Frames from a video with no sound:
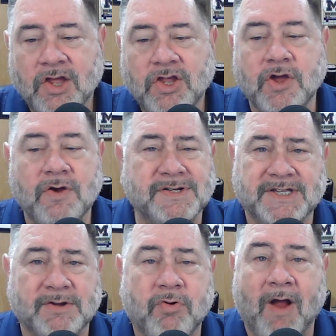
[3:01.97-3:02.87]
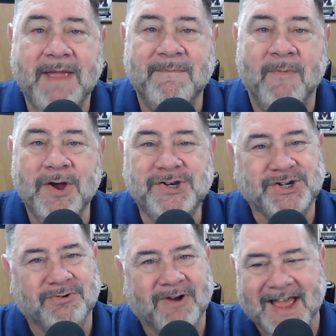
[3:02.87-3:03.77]
use the right
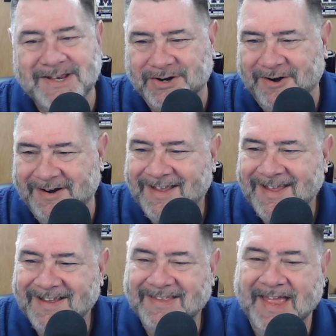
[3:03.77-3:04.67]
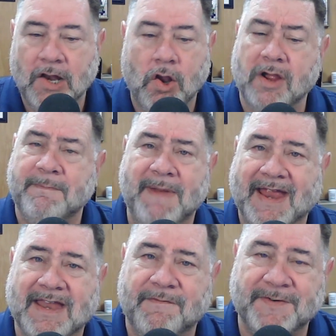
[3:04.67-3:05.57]
moisturizer. They look
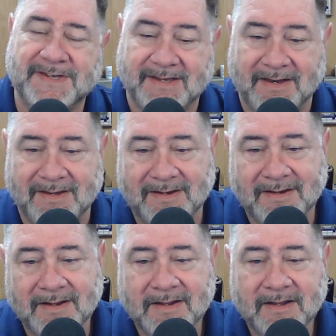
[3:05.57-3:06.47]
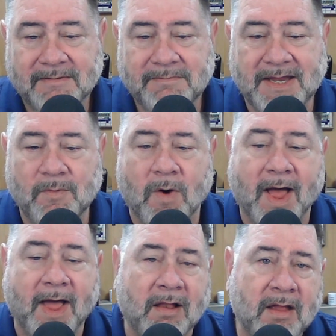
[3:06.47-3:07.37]
magnificent.
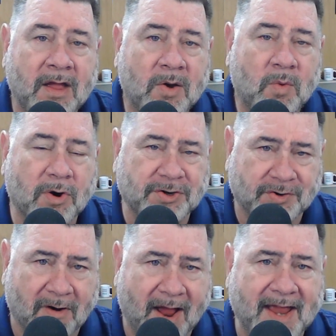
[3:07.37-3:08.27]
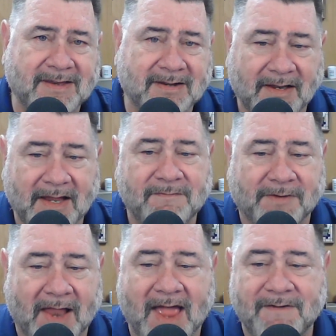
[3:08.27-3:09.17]
Meanwhile, we're trying to live
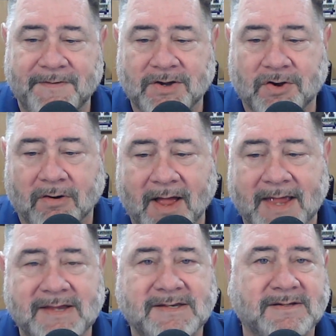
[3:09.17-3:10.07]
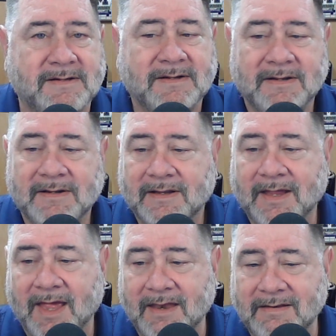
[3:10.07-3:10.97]
life in Christ,
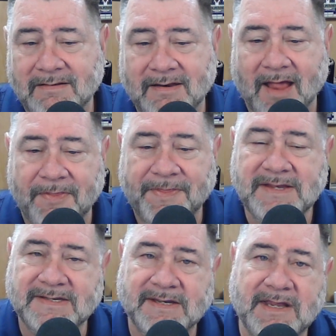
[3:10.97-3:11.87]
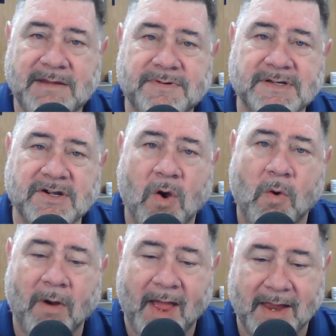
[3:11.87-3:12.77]
and nothing seems to
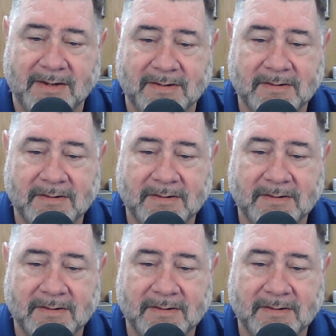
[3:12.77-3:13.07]
go right.